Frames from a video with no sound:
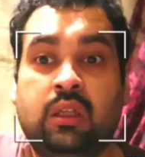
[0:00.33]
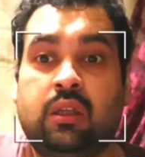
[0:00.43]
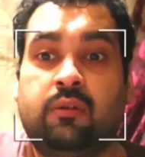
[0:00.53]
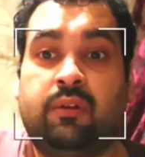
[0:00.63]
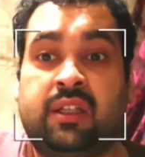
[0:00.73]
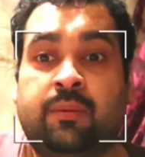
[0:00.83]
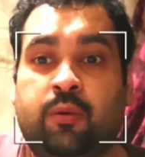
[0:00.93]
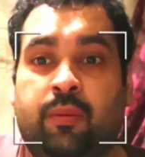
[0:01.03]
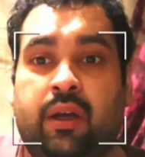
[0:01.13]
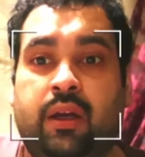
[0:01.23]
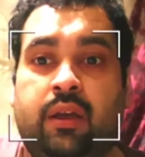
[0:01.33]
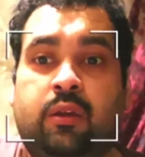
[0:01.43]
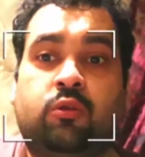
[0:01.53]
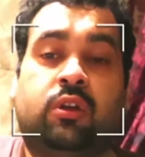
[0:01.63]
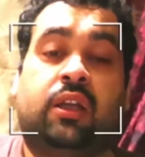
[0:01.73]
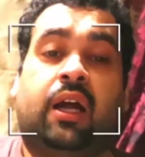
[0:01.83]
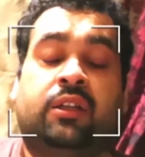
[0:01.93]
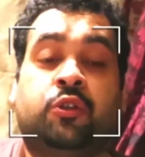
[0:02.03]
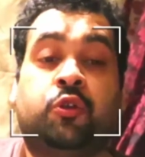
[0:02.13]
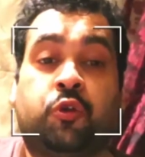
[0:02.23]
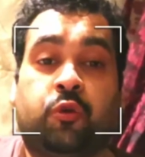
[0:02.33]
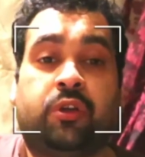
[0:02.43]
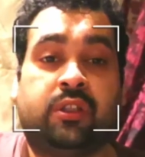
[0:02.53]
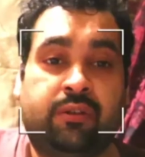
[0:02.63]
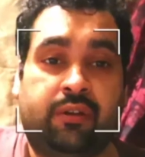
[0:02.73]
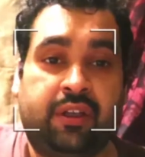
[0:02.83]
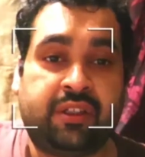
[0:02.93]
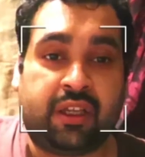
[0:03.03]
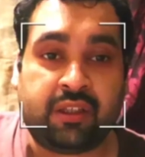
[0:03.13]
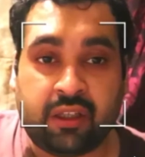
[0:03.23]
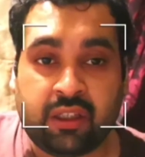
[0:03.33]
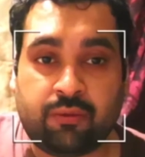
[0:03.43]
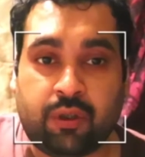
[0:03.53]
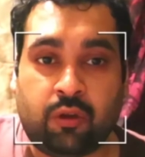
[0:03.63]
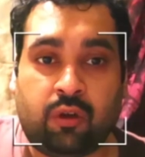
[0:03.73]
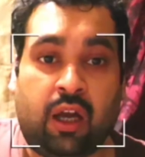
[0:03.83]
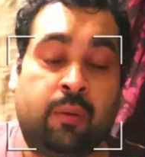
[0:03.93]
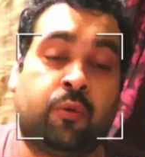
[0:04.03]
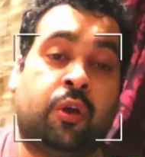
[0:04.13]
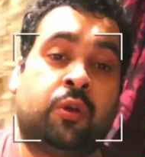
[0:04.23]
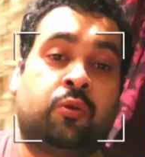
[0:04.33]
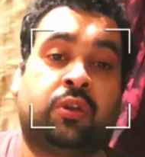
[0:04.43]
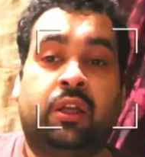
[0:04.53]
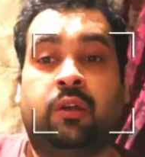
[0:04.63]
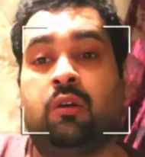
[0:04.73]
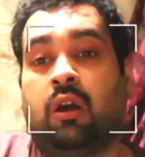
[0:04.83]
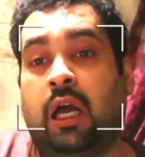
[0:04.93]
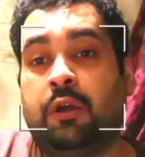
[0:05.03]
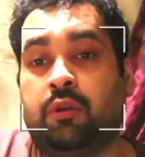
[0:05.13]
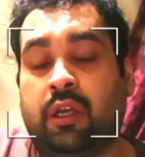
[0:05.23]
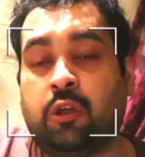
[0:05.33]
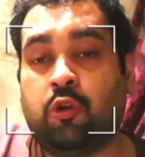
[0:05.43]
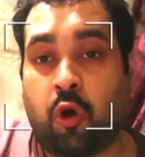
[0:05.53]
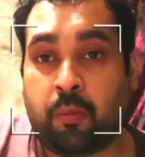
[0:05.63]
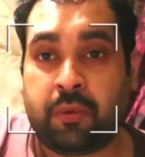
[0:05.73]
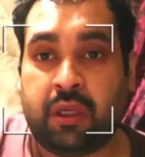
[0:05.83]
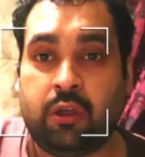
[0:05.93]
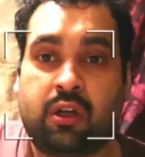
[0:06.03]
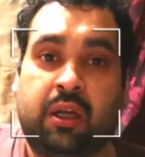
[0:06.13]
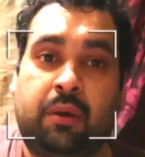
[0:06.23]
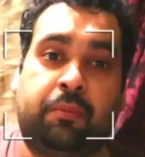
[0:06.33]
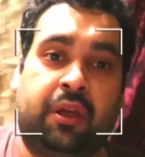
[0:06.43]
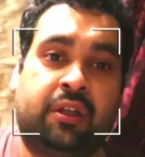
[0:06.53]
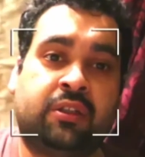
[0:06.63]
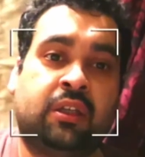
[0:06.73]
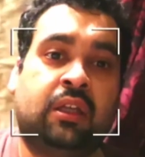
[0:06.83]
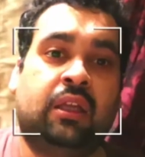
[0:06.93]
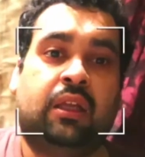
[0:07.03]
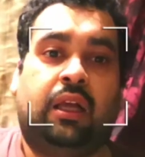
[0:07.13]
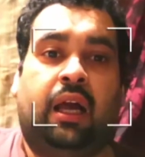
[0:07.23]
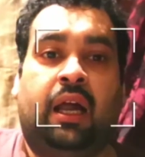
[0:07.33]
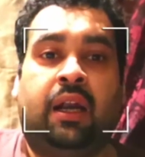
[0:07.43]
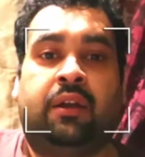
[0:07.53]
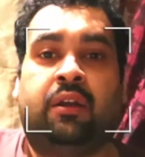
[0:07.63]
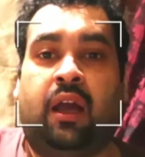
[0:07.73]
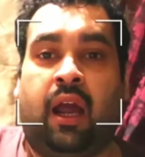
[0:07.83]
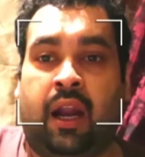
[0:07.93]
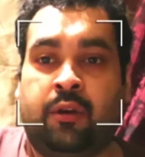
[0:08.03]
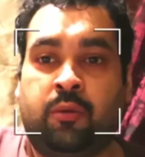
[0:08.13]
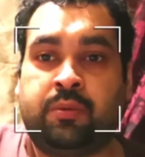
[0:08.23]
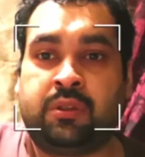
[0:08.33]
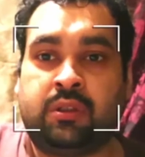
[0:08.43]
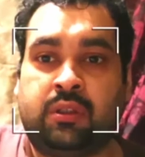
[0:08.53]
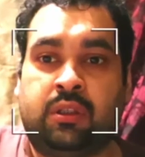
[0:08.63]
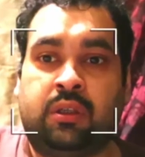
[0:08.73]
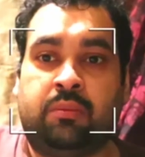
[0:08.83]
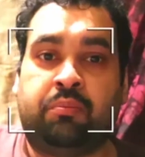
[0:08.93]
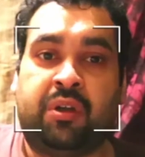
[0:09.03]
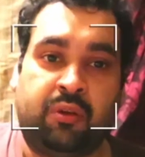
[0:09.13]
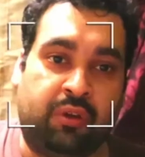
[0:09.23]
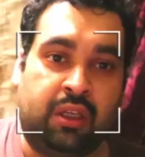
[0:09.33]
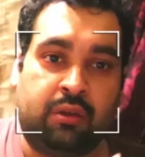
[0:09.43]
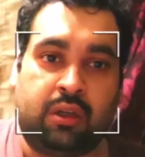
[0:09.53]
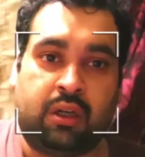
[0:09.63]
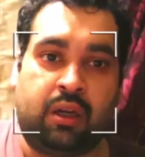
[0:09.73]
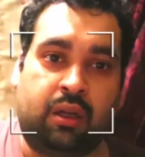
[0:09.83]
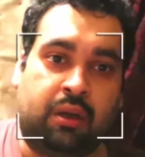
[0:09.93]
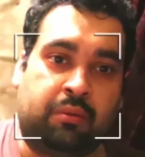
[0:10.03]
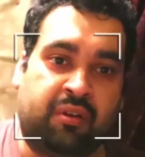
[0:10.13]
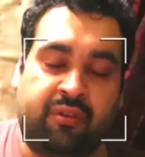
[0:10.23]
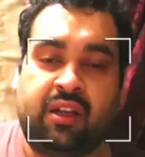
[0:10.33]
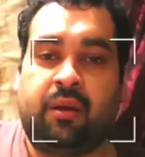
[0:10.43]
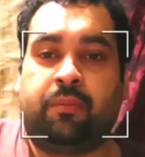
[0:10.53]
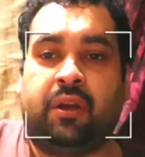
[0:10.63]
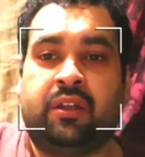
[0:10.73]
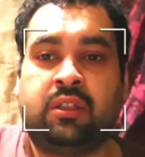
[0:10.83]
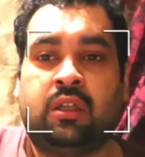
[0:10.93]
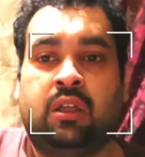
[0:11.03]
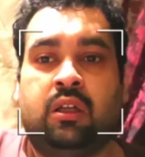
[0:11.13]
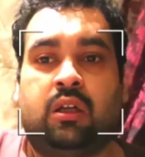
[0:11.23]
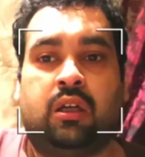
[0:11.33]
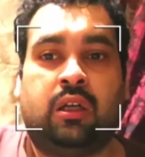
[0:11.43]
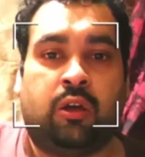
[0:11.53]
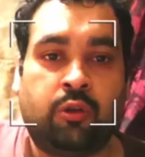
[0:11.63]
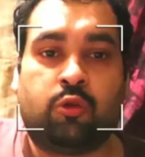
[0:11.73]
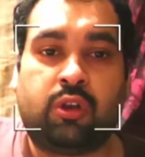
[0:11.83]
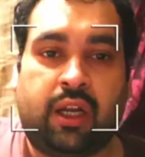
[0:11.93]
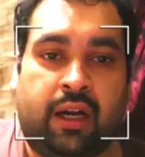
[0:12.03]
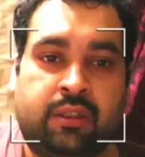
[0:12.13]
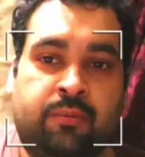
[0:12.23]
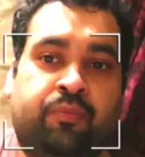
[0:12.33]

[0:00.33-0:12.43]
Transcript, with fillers: Welcome to my Google Ads tutorial series. In this video, I'm going to tell you how you can copy your campaigns and ad groups between different campaigns on Google Ads.